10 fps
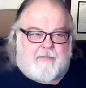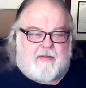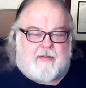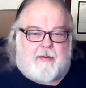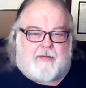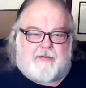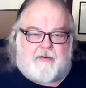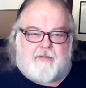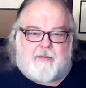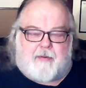the month of
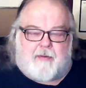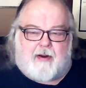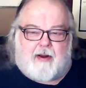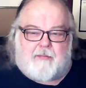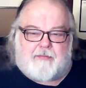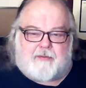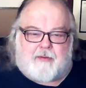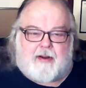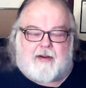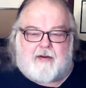November, and I'm still
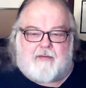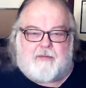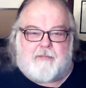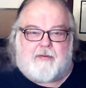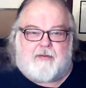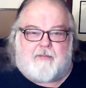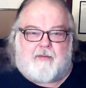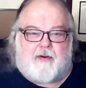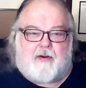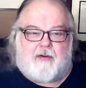writing it here in the month of
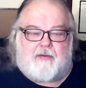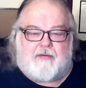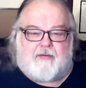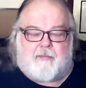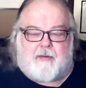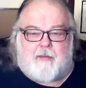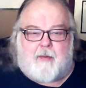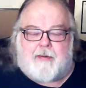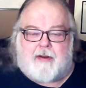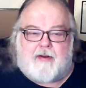uh, December. I'm
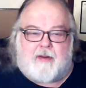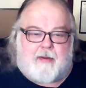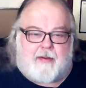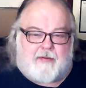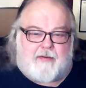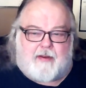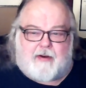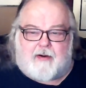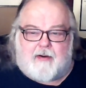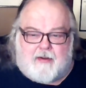hoping to get it done by the end of the
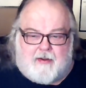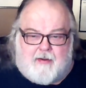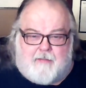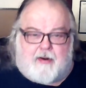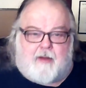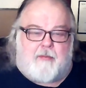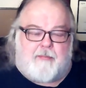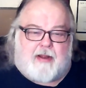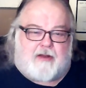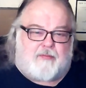year. But I will.
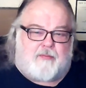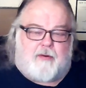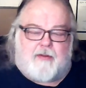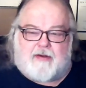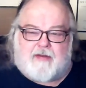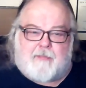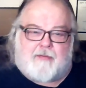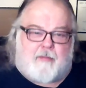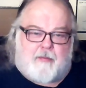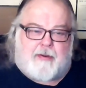That's one of the examples
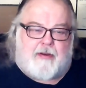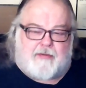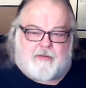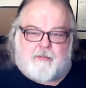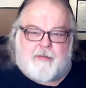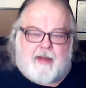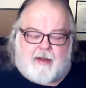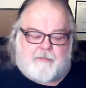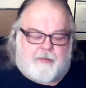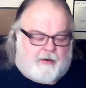I will be using. Will be
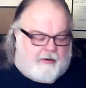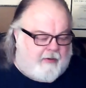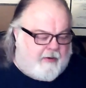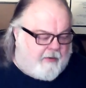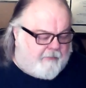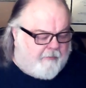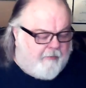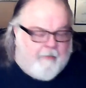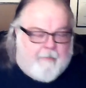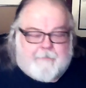that book, that novel.
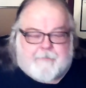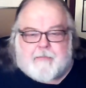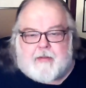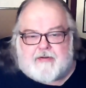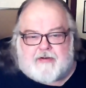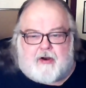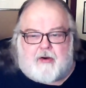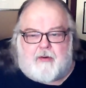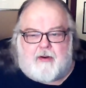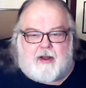
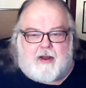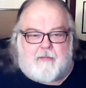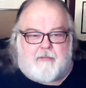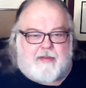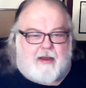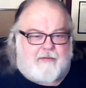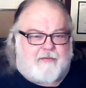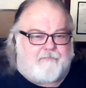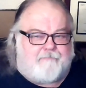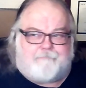So um, without
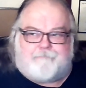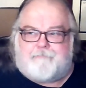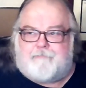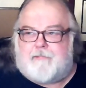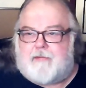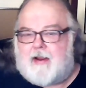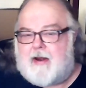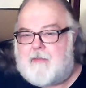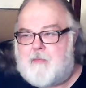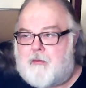
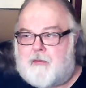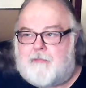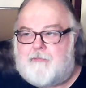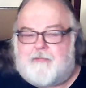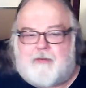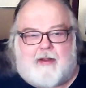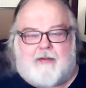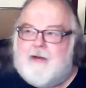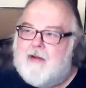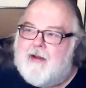any more,
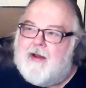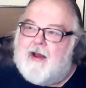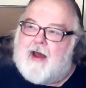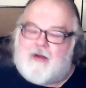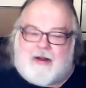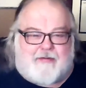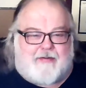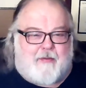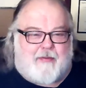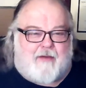well, I don't like to
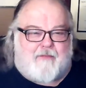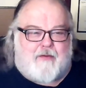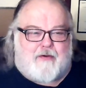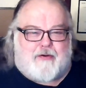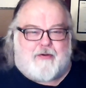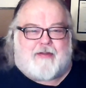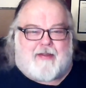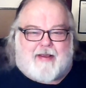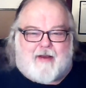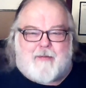say without further ado because I
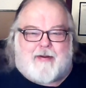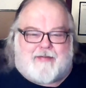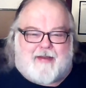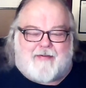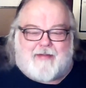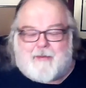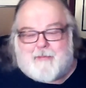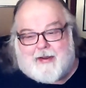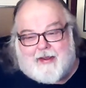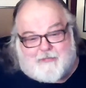think everybody says that.
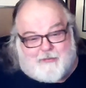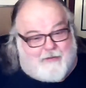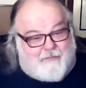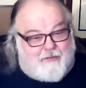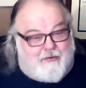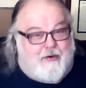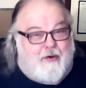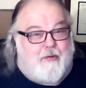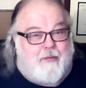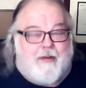But I guess without further
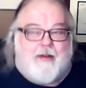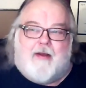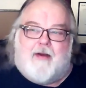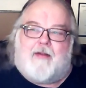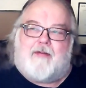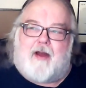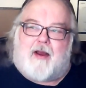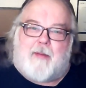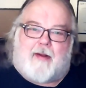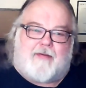ado, let's talk
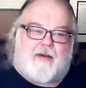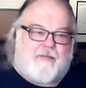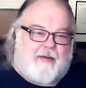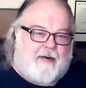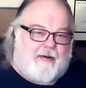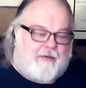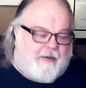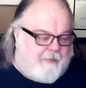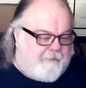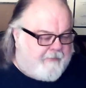about self editing.
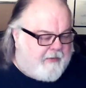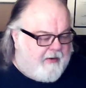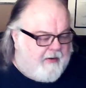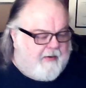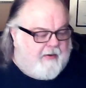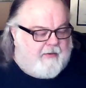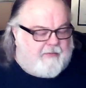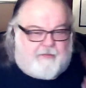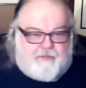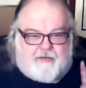Okay.
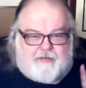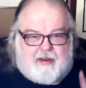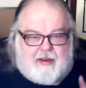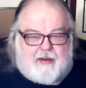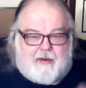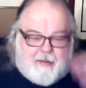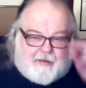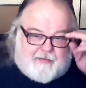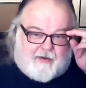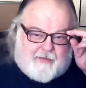So the first thing
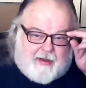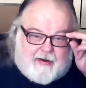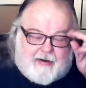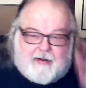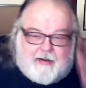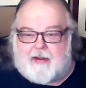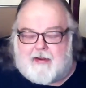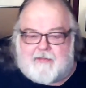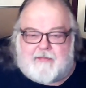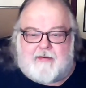about self editing
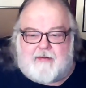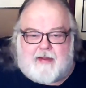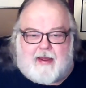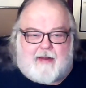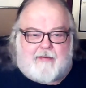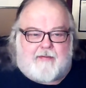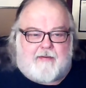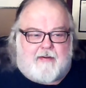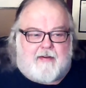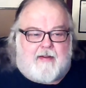is that
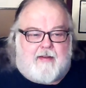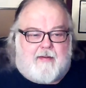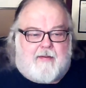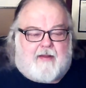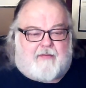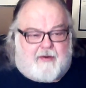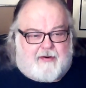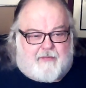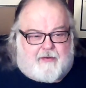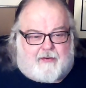it's very
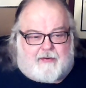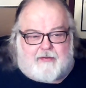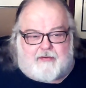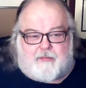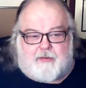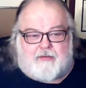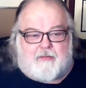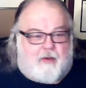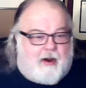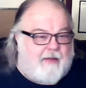difficult and there's a
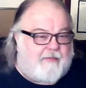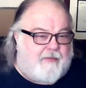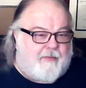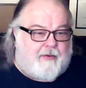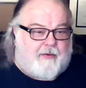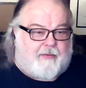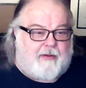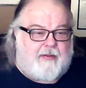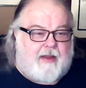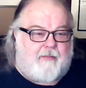reason why it's difficult
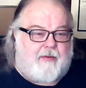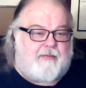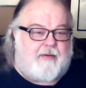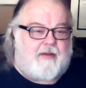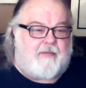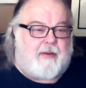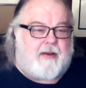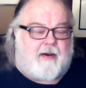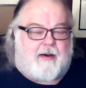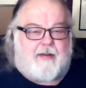and that reason is
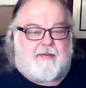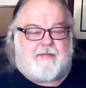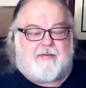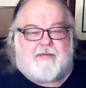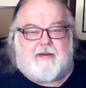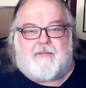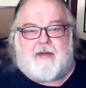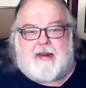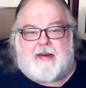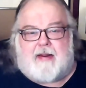because
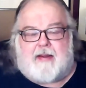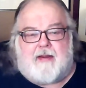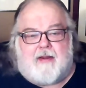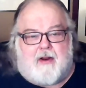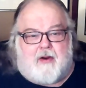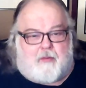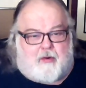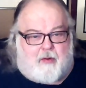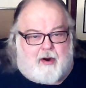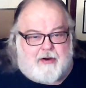self-editing
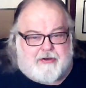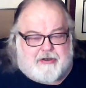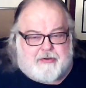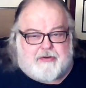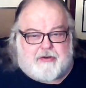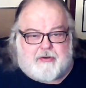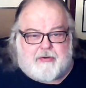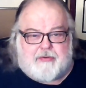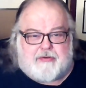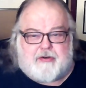requires you to
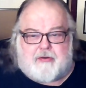use